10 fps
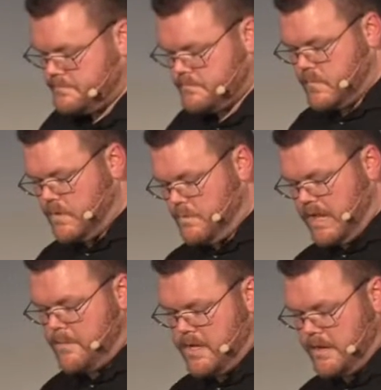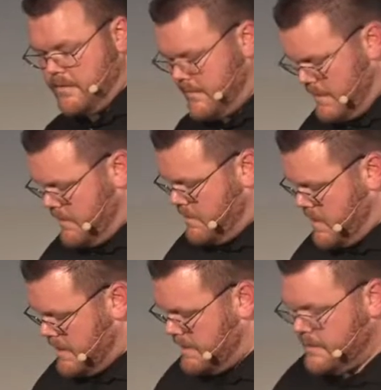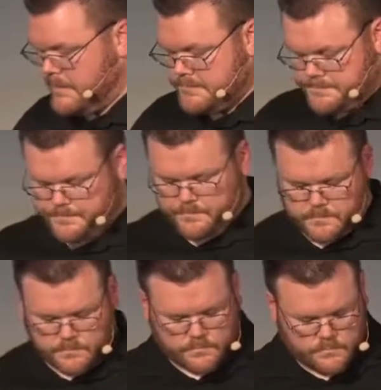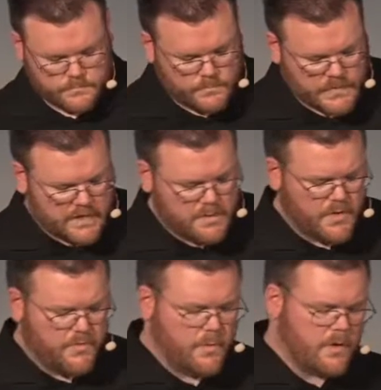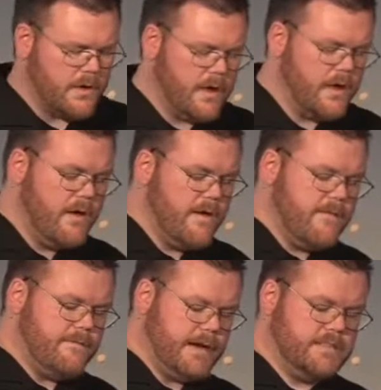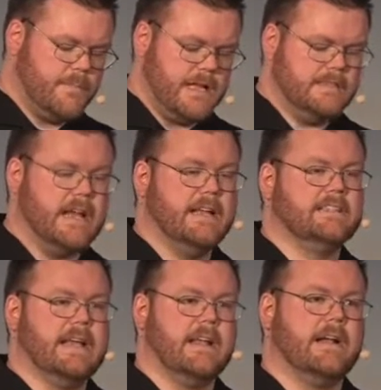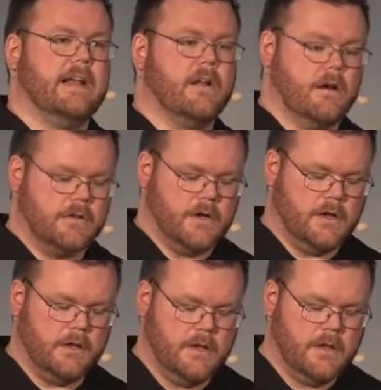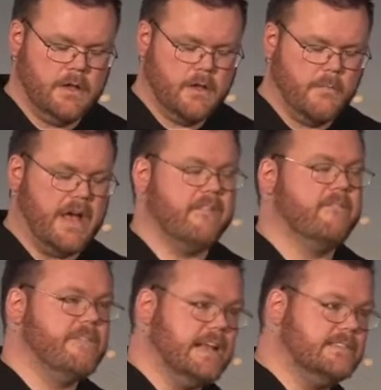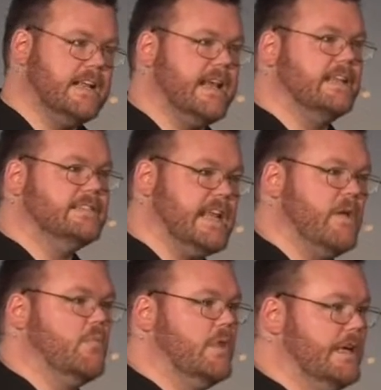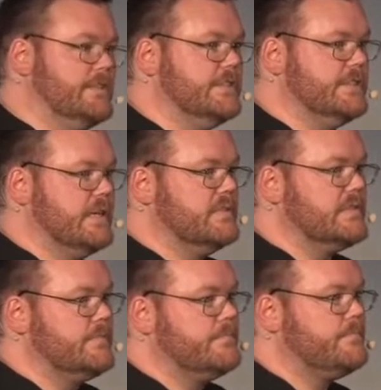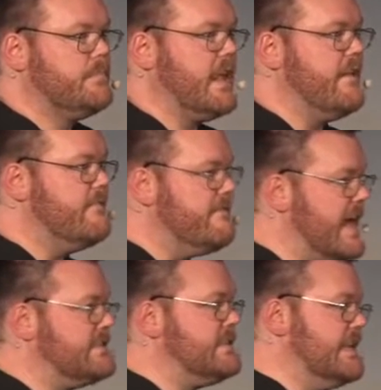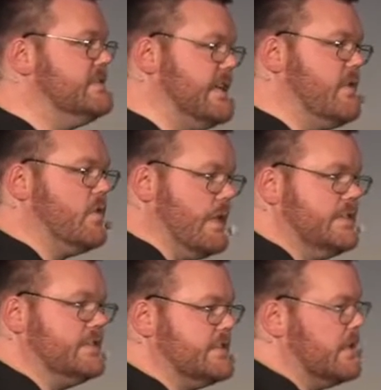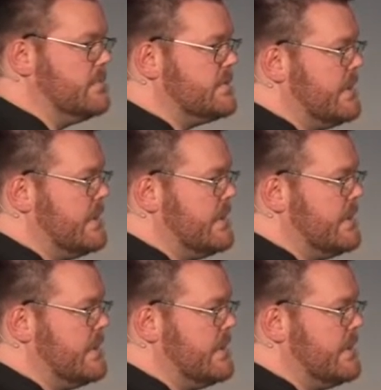You're blaming a failure in monitoring. And number 4, fight to maintain sanity and on-call by investing in team relationships. Invest in team relationships.